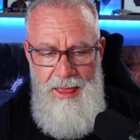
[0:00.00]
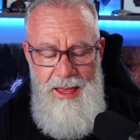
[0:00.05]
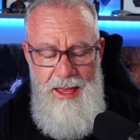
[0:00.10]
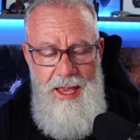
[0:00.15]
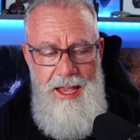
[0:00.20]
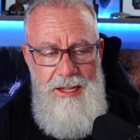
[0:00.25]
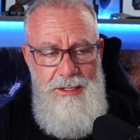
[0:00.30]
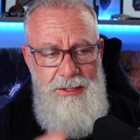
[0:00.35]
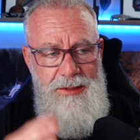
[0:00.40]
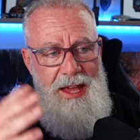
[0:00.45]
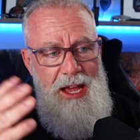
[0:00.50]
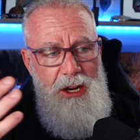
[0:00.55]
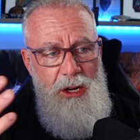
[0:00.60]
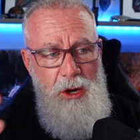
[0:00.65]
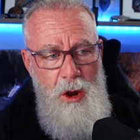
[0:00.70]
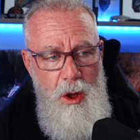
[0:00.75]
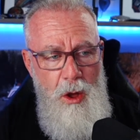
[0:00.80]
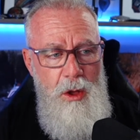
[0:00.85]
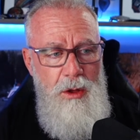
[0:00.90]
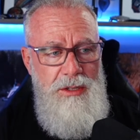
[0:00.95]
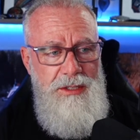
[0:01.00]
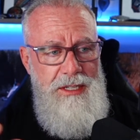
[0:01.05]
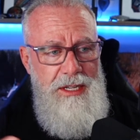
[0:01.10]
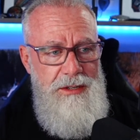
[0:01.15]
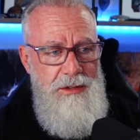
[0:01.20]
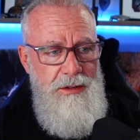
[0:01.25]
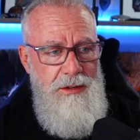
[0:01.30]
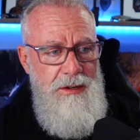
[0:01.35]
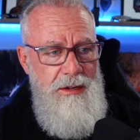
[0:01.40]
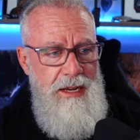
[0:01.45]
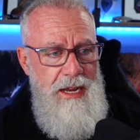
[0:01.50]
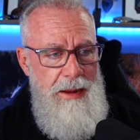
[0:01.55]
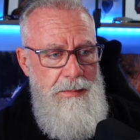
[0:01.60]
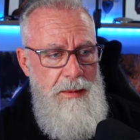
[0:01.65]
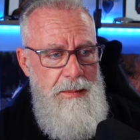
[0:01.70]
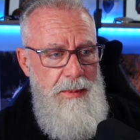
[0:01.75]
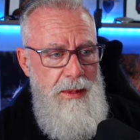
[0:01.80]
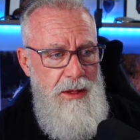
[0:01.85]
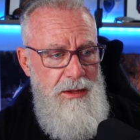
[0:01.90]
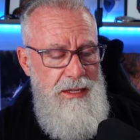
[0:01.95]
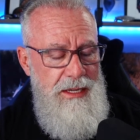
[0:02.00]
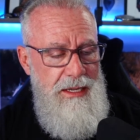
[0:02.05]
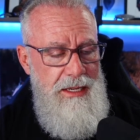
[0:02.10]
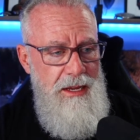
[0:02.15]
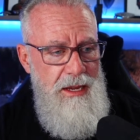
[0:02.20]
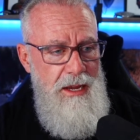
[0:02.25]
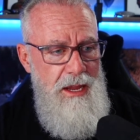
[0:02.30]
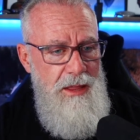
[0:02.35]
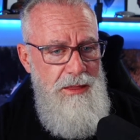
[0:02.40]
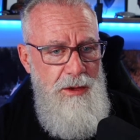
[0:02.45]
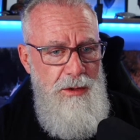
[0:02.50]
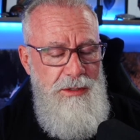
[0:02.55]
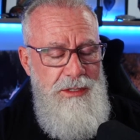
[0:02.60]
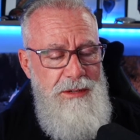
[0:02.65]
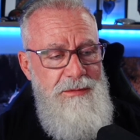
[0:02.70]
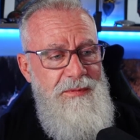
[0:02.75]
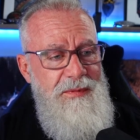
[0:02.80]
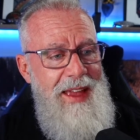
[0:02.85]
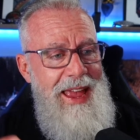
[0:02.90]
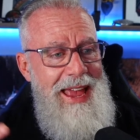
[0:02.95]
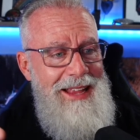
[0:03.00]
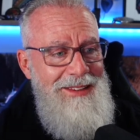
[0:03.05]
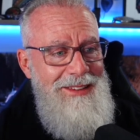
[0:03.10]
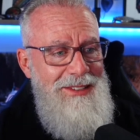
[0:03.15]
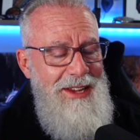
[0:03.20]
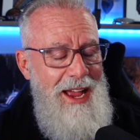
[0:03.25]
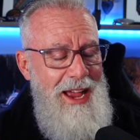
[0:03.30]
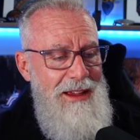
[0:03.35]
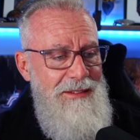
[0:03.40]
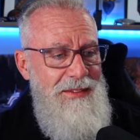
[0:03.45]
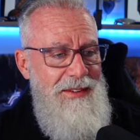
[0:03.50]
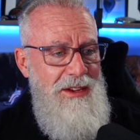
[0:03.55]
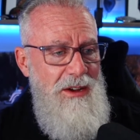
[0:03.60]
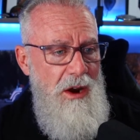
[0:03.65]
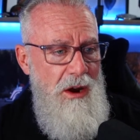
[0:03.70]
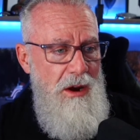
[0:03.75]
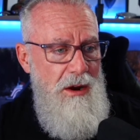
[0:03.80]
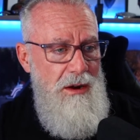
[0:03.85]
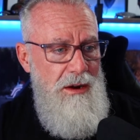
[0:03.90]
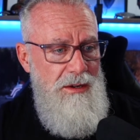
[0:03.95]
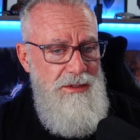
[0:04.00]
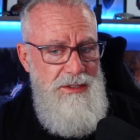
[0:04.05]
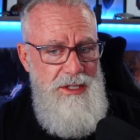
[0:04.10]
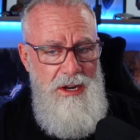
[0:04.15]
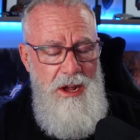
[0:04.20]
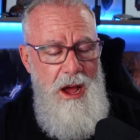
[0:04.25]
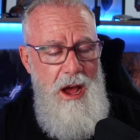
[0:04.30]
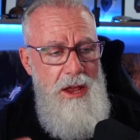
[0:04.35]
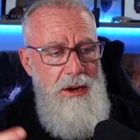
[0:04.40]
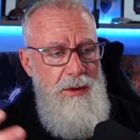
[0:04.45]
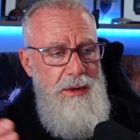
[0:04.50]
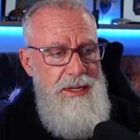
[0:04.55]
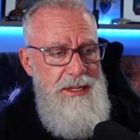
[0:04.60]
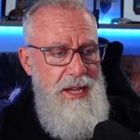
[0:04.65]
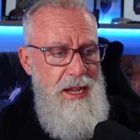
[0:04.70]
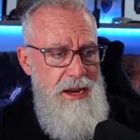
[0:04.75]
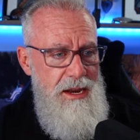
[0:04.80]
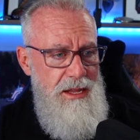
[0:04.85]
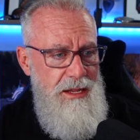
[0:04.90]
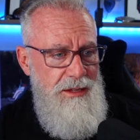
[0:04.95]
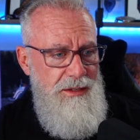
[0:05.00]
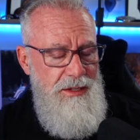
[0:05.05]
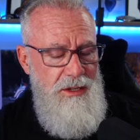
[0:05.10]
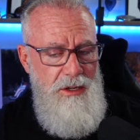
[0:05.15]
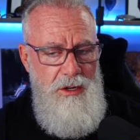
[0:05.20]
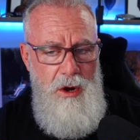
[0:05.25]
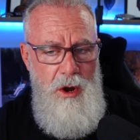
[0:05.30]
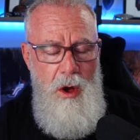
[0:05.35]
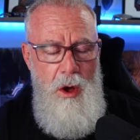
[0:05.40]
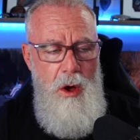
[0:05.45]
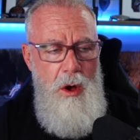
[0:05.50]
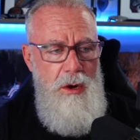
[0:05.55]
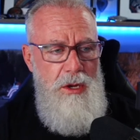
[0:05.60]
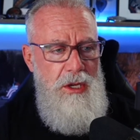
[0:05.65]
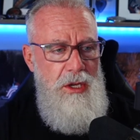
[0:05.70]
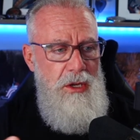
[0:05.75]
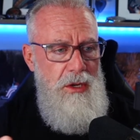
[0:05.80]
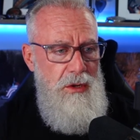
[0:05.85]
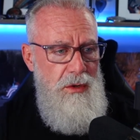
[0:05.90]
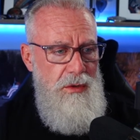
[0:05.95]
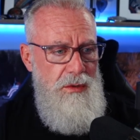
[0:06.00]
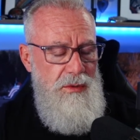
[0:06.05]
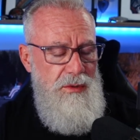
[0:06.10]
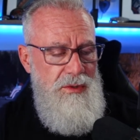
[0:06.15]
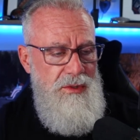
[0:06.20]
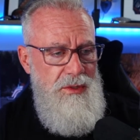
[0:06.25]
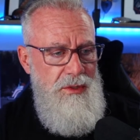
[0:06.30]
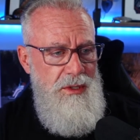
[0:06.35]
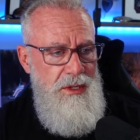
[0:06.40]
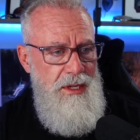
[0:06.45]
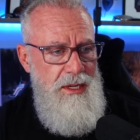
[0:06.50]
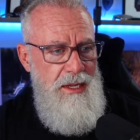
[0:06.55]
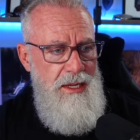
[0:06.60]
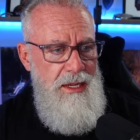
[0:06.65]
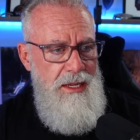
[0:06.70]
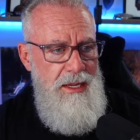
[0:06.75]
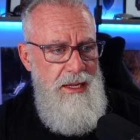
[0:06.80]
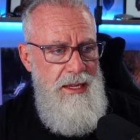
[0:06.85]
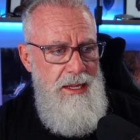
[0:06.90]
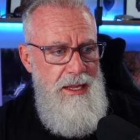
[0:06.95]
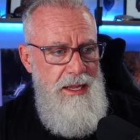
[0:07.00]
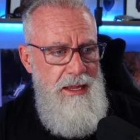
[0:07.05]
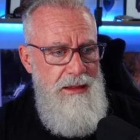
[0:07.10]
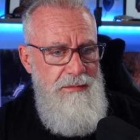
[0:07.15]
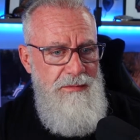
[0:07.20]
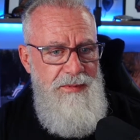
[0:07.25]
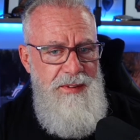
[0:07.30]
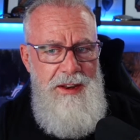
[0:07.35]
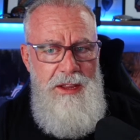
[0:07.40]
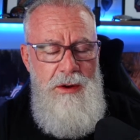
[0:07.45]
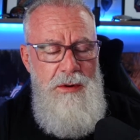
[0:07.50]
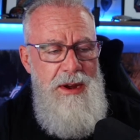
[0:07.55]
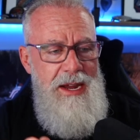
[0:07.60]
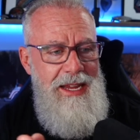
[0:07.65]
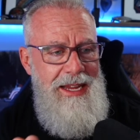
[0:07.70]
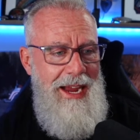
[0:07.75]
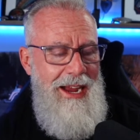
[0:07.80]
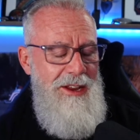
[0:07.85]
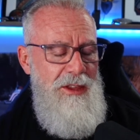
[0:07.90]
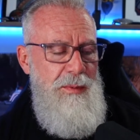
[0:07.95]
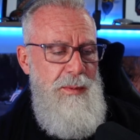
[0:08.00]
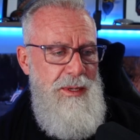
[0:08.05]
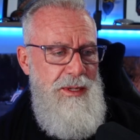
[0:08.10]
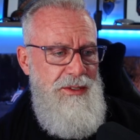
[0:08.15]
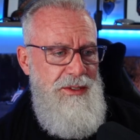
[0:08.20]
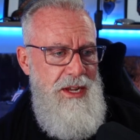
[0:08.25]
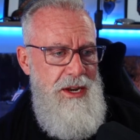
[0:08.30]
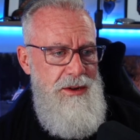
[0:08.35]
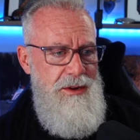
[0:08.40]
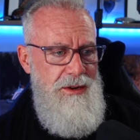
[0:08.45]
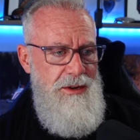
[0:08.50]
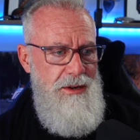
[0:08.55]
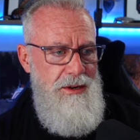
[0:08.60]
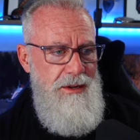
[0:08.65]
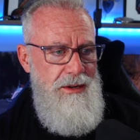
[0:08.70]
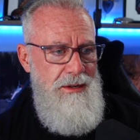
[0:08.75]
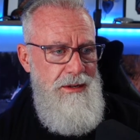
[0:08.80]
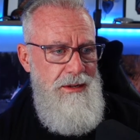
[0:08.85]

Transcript: It's that call center capability, those advanced IVRs and auto attendance and call queues, video engagement center.